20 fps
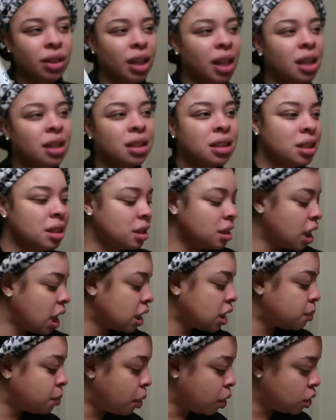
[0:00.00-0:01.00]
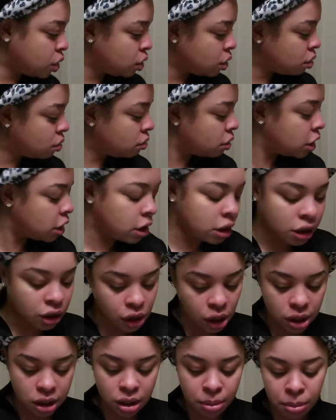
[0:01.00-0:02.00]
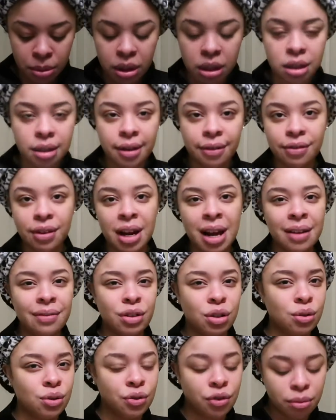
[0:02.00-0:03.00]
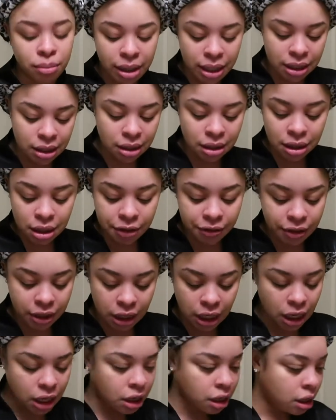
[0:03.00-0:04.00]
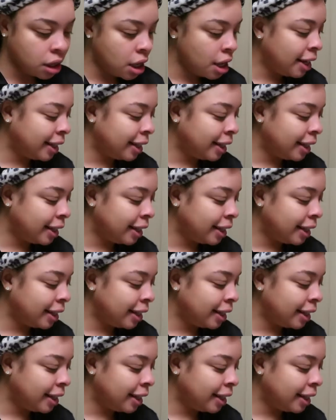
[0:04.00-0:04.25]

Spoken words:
and this is not sponsored. This is just some of the stuff that I've used for my sensitive skin.